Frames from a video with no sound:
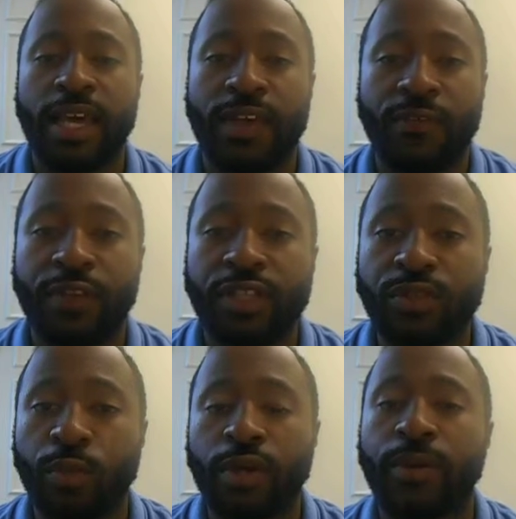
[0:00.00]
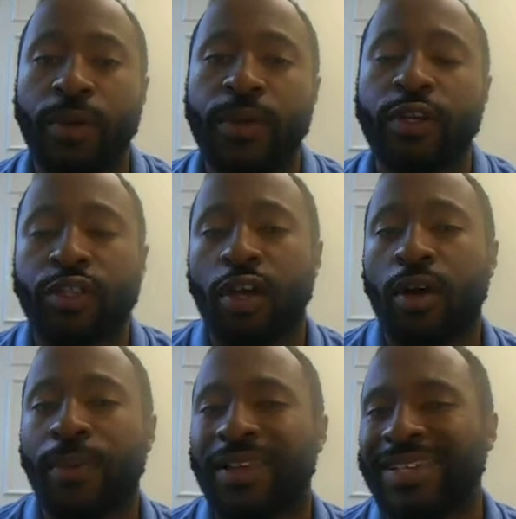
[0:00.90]
And for this one, I'm here to talk
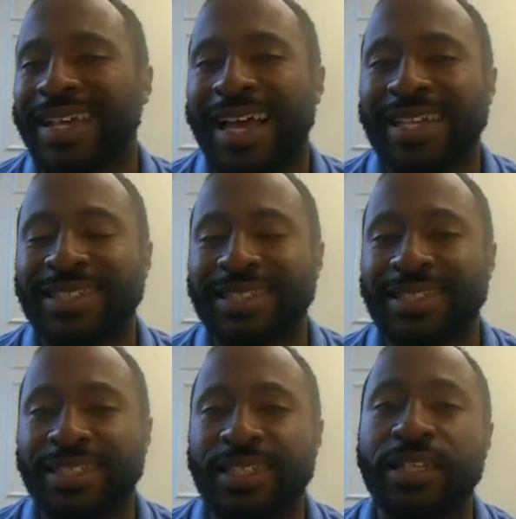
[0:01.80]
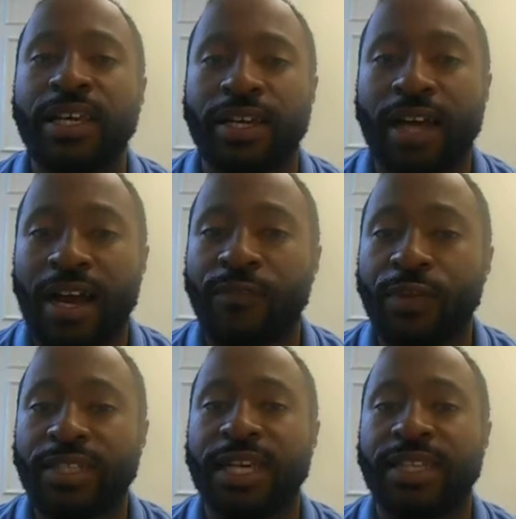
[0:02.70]
about the SEC
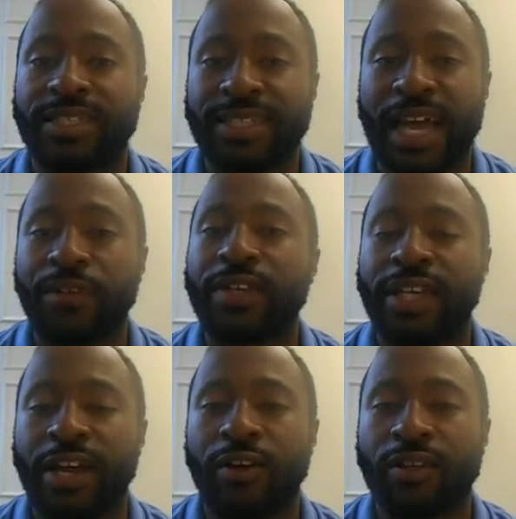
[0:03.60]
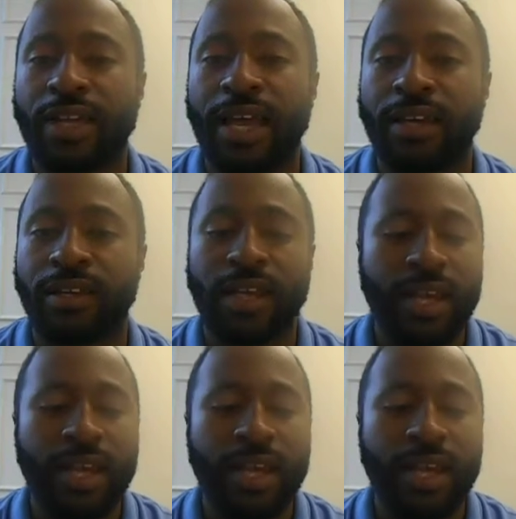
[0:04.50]
Conference in South Carolina.